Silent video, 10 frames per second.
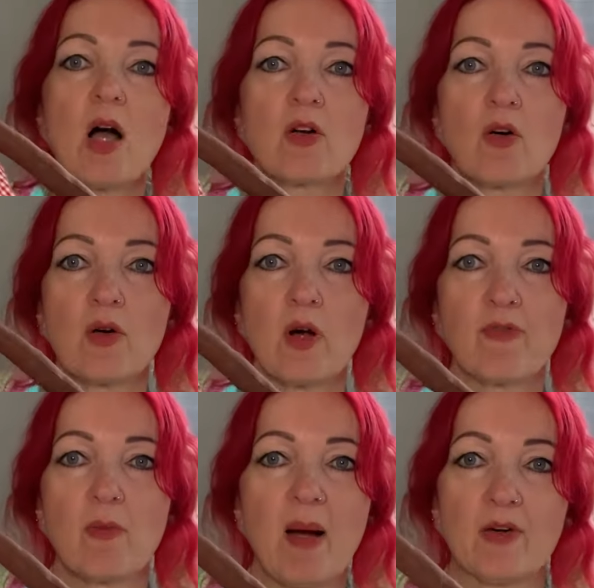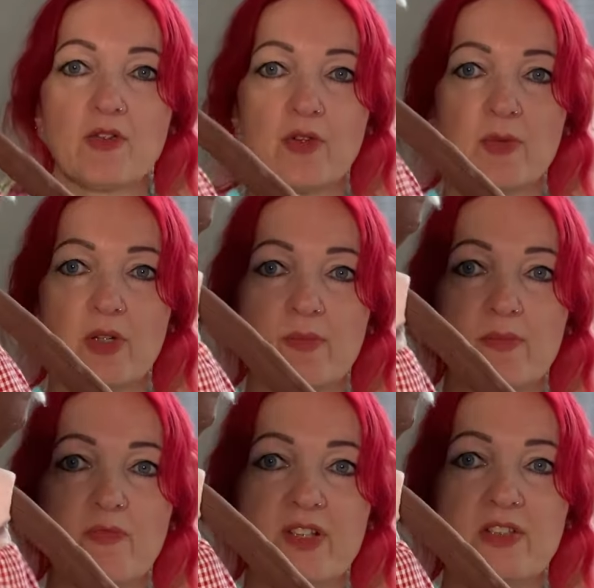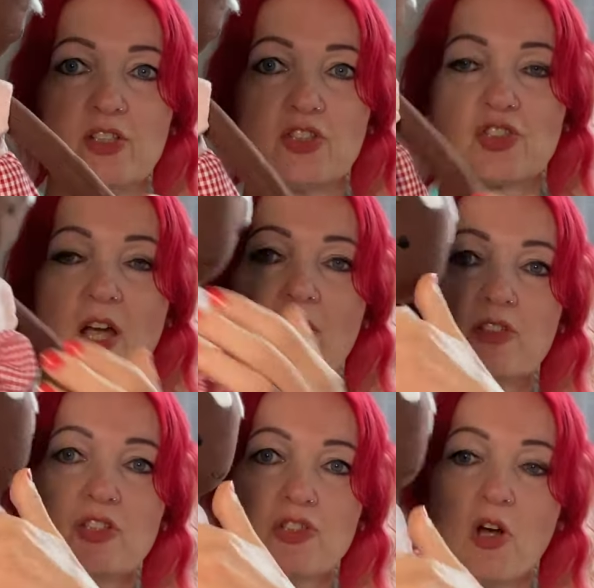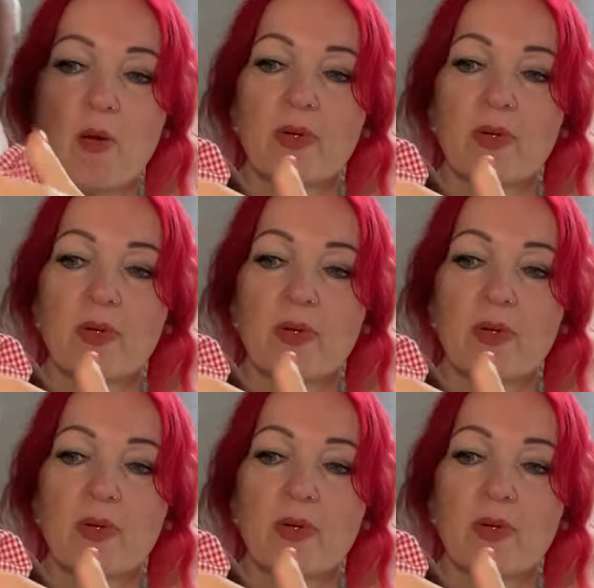I got for £1 from the vintage charity shop.